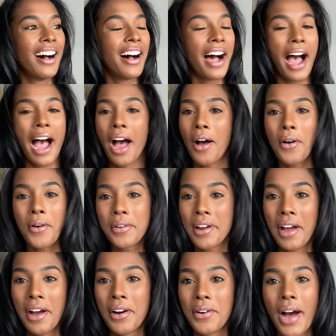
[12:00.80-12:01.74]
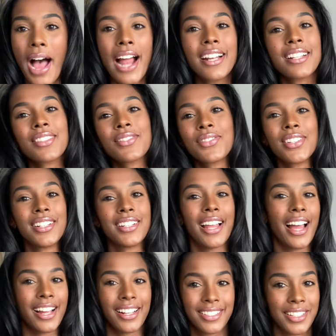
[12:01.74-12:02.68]
I don't know. I just feel
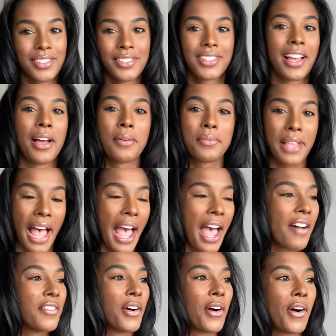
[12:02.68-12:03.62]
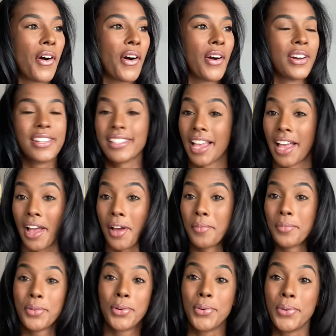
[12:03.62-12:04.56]
like sometimes I have a hard
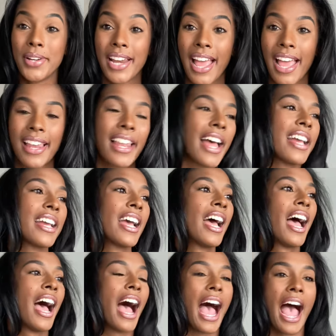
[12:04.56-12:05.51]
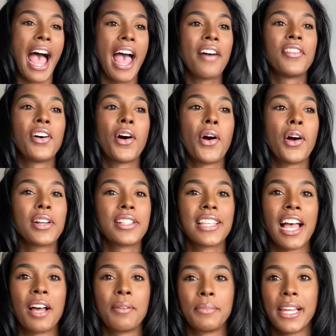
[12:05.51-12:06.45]
time doing that. Like, I have a hard
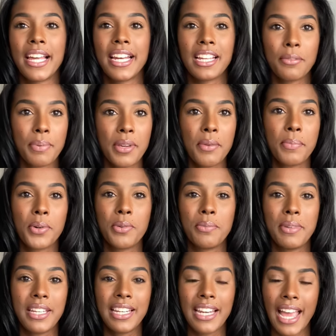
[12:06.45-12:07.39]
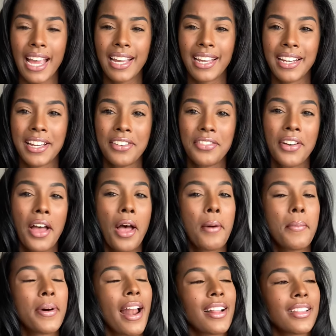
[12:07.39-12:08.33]
time letting people be negative.
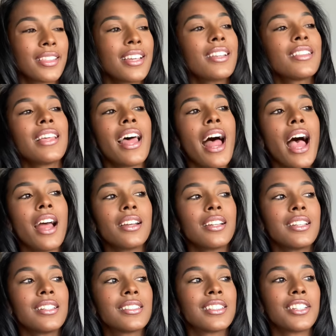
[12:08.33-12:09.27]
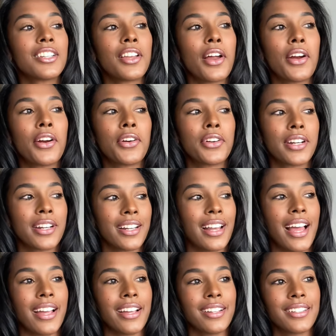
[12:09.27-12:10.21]
But I think that I need to learn to,
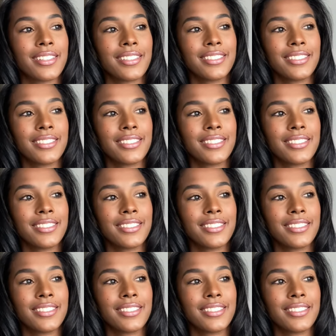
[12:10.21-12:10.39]
like,